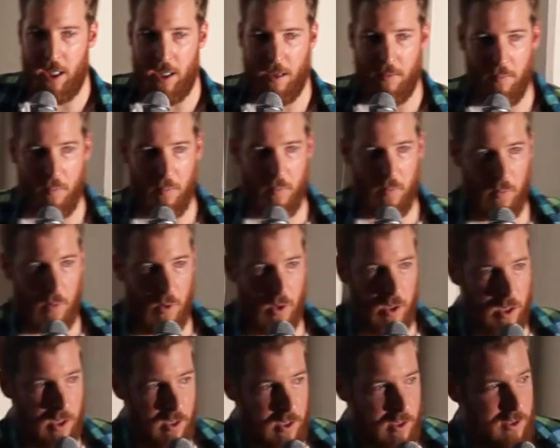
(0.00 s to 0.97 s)
um,
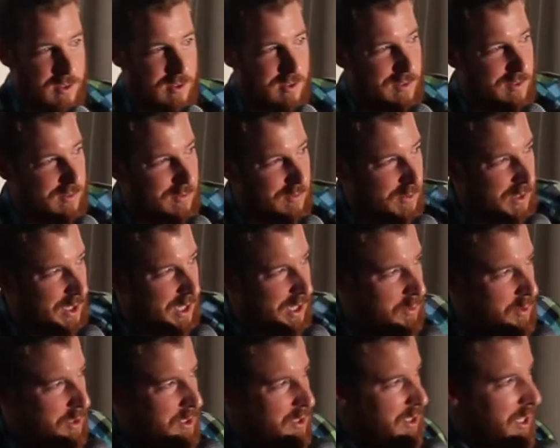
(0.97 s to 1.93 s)
I
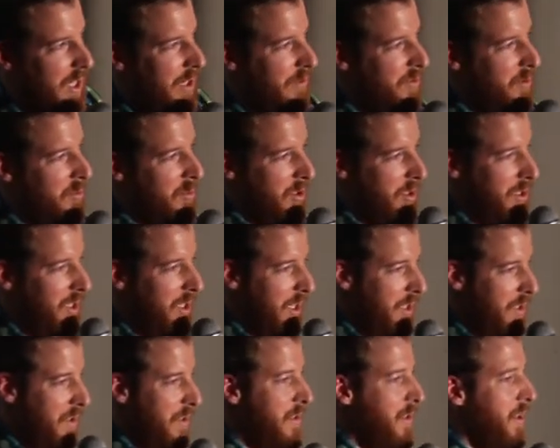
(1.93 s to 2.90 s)
would say everybody
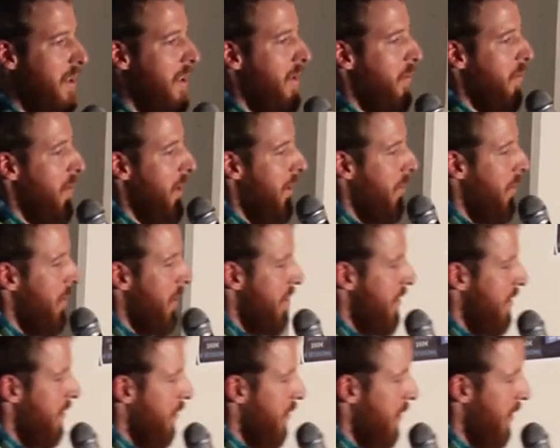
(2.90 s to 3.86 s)
can decide where he
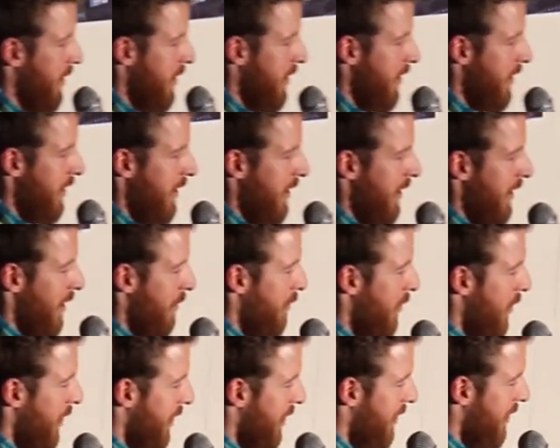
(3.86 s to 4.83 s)
wants to work.
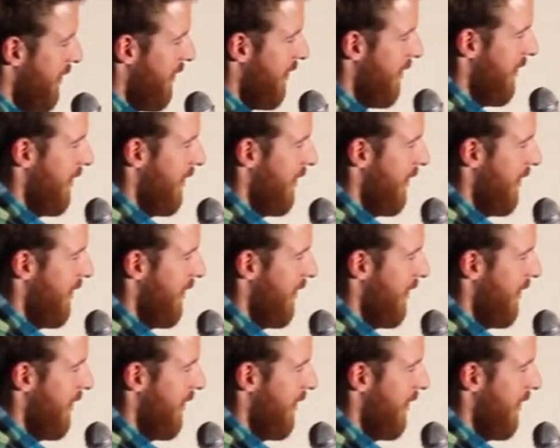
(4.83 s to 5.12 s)
But